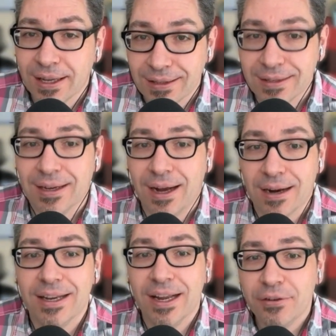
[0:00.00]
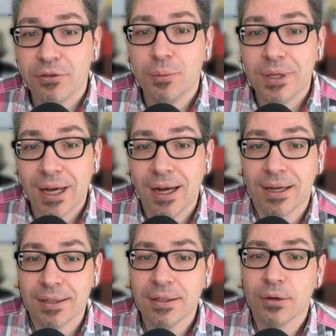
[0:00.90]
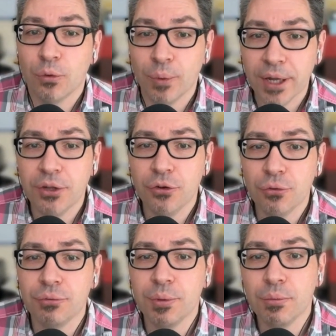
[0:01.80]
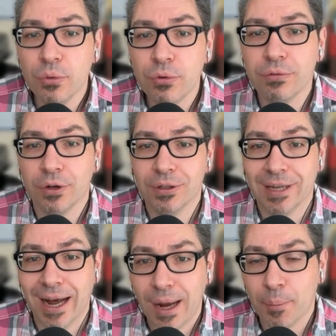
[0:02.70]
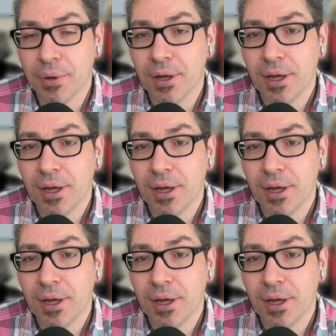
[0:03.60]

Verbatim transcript: that are left behind when you remove an app